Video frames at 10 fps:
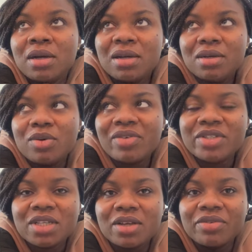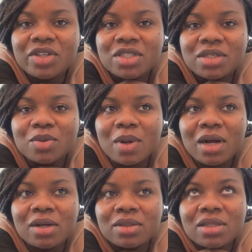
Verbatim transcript: I we haven't taken videos in a while.